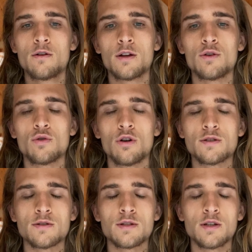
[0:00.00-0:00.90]
And to
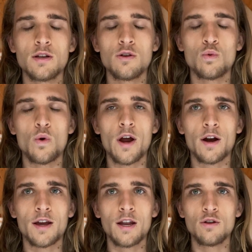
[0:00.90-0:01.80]
also see
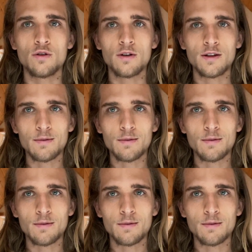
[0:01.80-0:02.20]
where can you